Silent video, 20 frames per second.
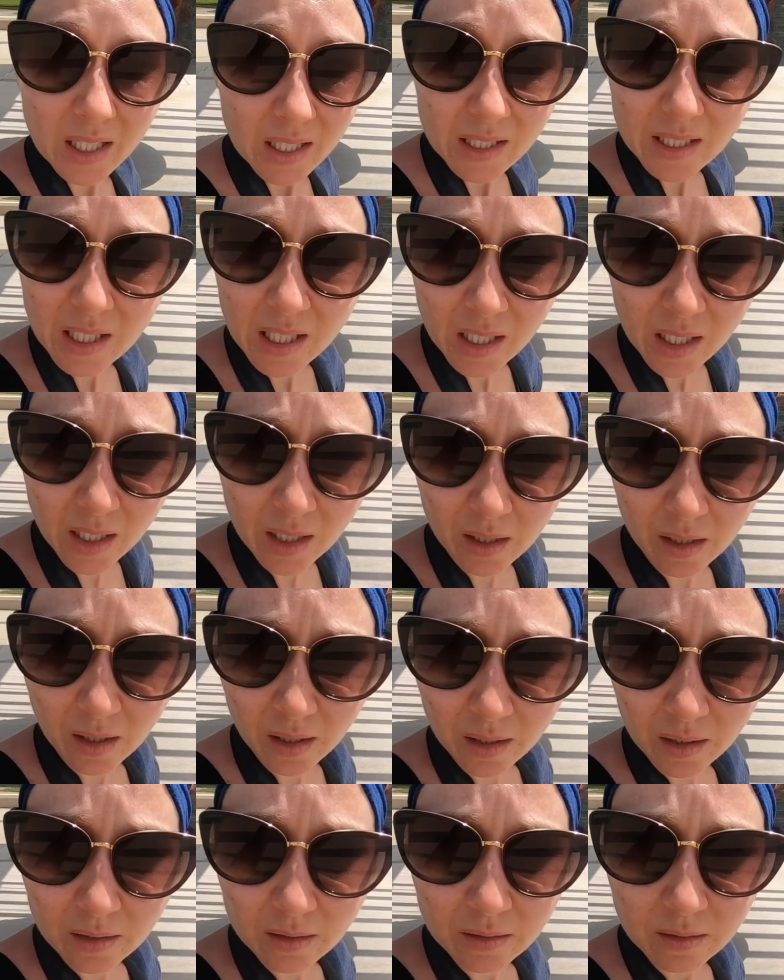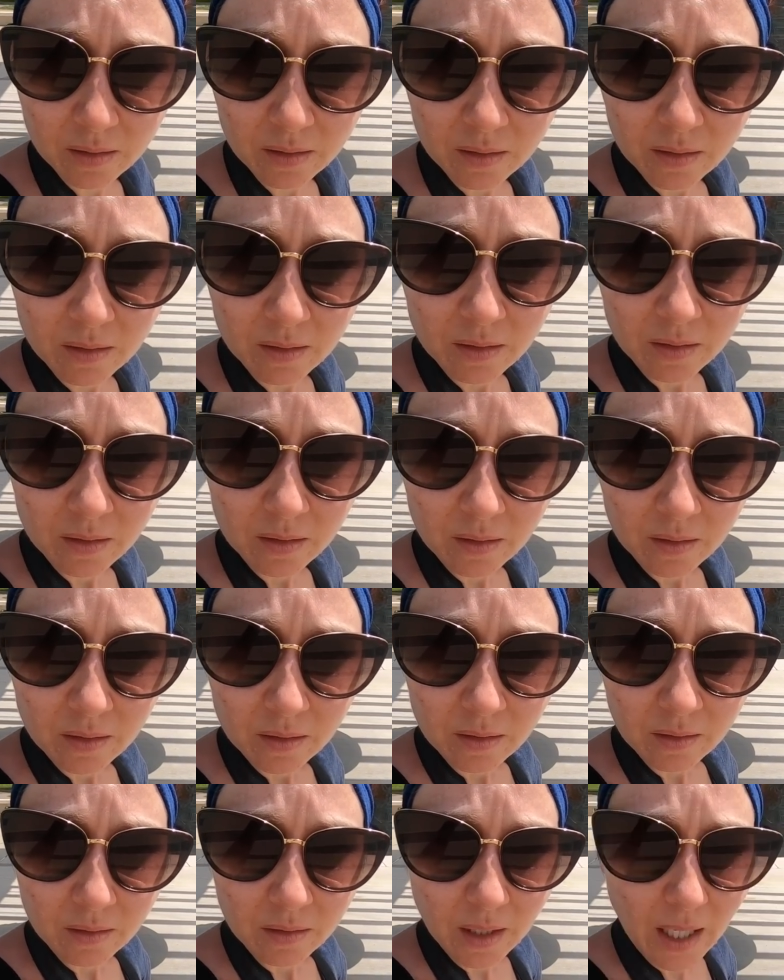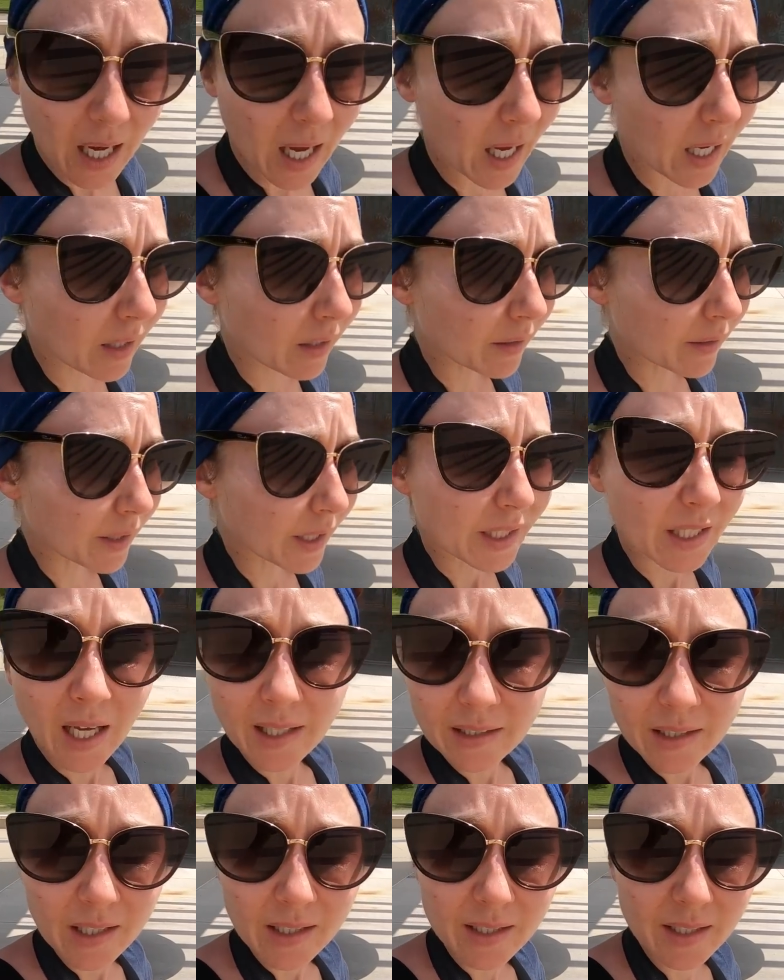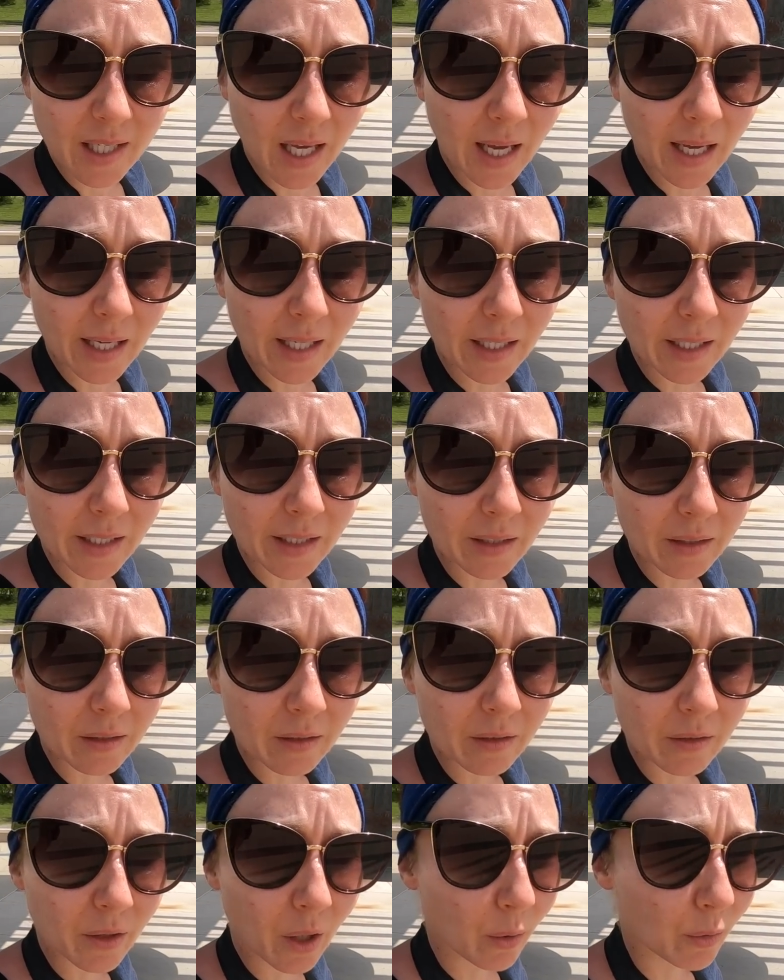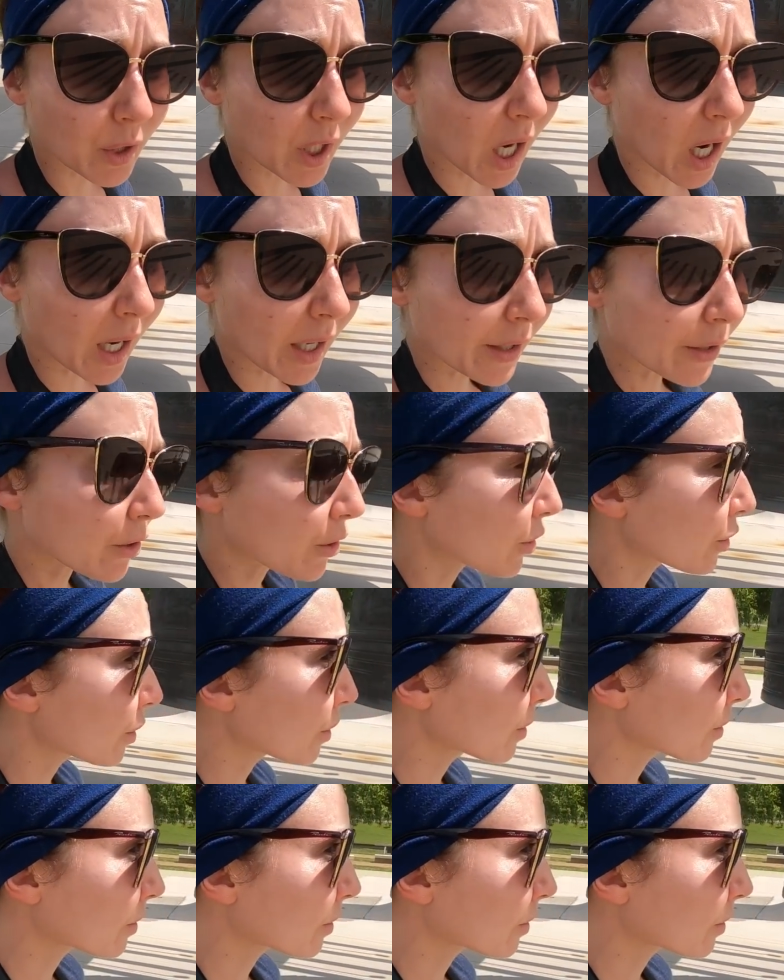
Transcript: it is here and it doesn't say no touch.